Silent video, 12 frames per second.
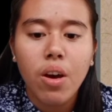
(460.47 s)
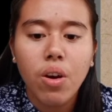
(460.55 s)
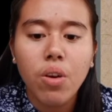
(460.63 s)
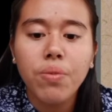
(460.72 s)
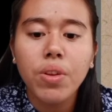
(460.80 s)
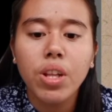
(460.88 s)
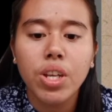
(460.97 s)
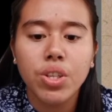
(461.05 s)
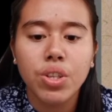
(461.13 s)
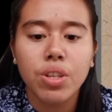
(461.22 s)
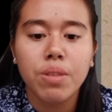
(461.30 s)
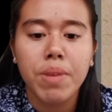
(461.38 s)

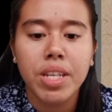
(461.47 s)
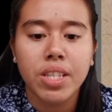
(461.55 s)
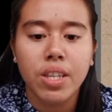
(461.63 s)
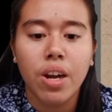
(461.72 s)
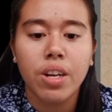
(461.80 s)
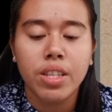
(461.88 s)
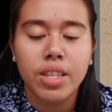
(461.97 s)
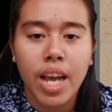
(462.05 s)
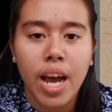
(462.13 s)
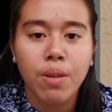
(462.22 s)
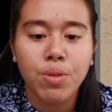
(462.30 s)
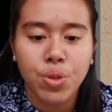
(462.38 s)
Ovulation may start
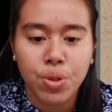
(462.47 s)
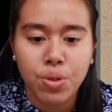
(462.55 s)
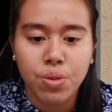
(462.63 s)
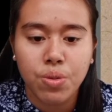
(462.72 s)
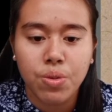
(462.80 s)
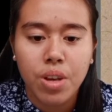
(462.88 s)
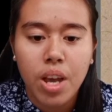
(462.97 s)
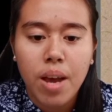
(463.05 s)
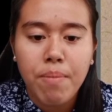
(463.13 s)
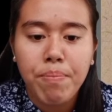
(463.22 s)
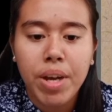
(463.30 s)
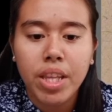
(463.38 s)
now too,
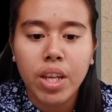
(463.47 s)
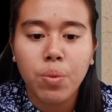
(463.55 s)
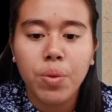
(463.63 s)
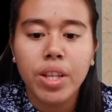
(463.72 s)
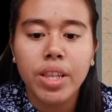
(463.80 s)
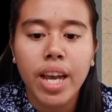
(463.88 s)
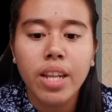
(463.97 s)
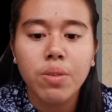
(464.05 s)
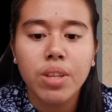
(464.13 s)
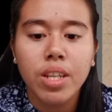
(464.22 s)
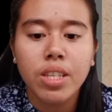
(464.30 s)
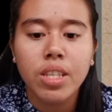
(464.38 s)
but it will not
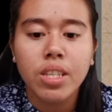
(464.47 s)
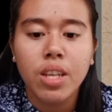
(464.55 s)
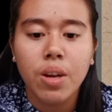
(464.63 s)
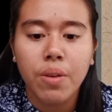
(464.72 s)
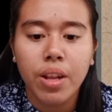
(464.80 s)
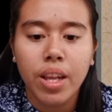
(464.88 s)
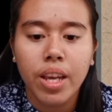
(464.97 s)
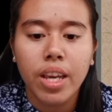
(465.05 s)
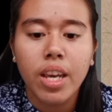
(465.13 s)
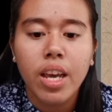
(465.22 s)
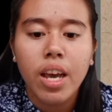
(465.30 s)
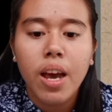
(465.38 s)

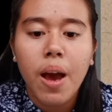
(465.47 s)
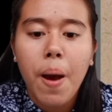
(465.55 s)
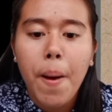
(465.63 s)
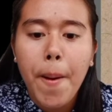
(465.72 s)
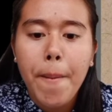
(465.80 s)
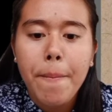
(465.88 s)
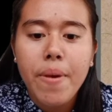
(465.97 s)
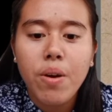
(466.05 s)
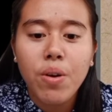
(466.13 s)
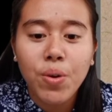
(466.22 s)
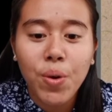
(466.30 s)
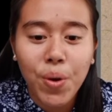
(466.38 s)
necessarily
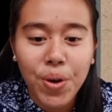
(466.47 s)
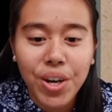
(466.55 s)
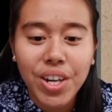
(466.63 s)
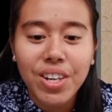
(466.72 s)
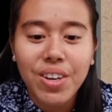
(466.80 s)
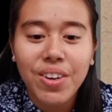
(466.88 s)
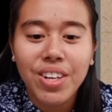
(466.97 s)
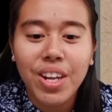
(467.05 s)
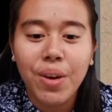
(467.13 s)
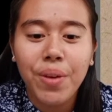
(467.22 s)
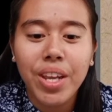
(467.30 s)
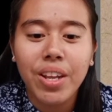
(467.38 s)
occur on
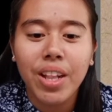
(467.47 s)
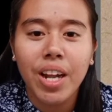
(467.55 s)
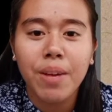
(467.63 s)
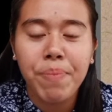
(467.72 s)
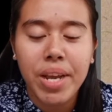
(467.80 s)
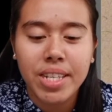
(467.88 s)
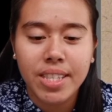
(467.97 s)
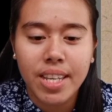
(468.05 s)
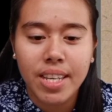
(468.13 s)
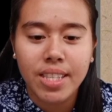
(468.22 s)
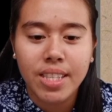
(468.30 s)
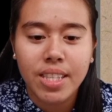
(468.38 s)
a regular
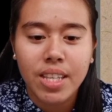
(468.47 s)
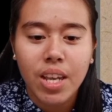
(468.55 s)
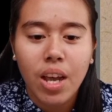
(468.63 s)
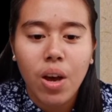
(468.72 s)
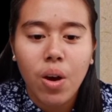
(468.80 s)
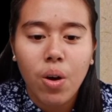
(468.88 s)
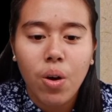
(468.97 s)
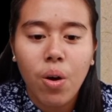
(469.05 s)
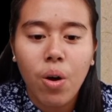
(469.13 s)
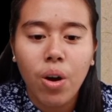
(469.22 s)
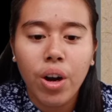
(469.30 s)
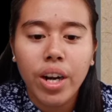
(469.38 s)
basis,
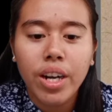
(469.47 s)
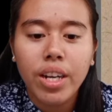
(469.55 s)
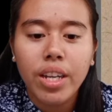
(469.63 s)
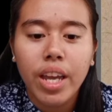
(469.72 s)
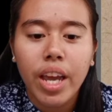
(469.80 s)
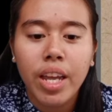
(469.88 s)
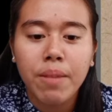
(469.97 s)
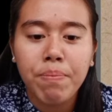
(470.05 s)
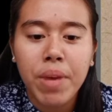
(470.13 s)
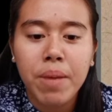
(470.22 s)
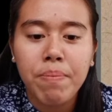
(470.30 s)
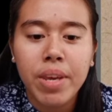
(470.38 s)
or it
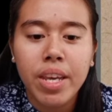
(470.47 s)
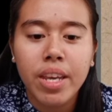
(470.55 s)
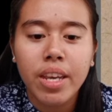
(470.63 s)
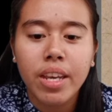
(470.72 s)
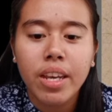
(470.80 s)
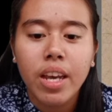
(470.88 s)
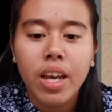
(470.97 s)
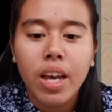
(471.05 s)
may be